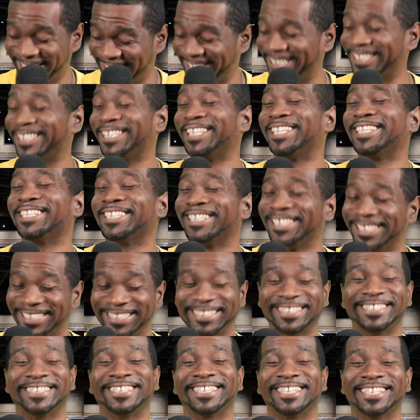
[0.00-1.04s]

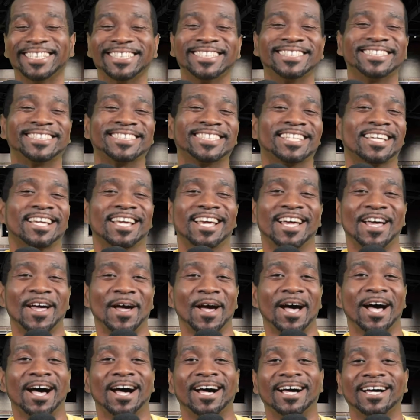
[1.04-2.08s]
yes,
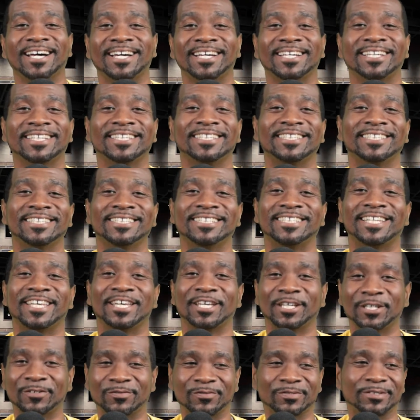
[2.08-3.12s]
I
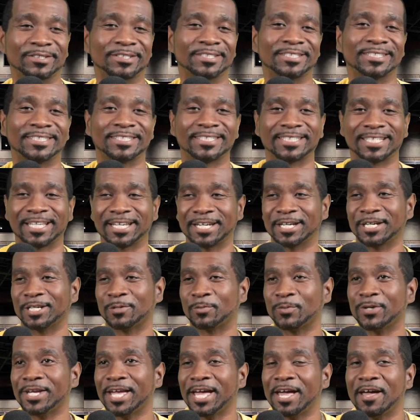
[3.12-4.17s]
ain't ever
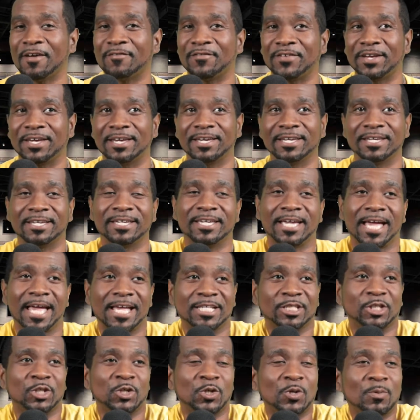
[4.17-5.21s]
scared. We have a,
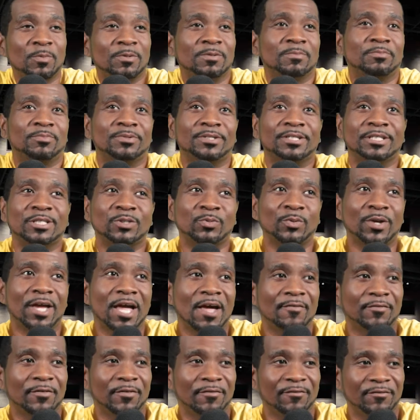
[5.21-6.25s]
as human beings, we
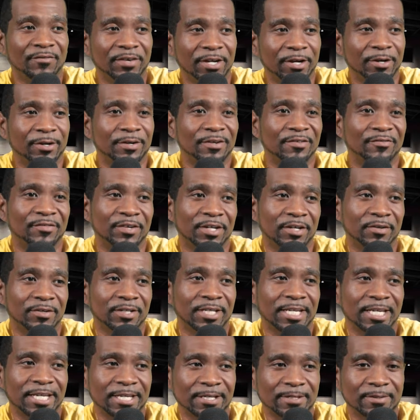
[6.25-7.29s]
have a very,
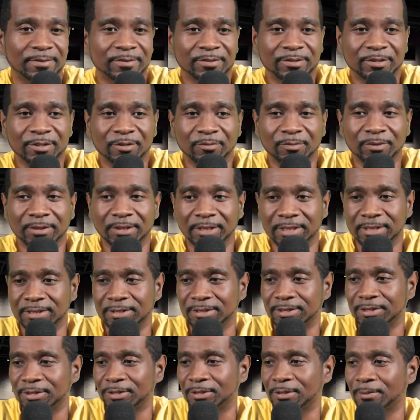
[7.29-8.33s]
very interesting
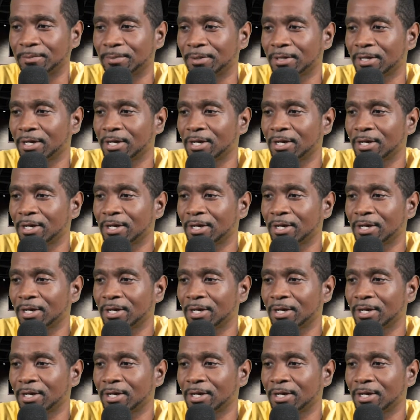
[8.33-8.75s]
relationship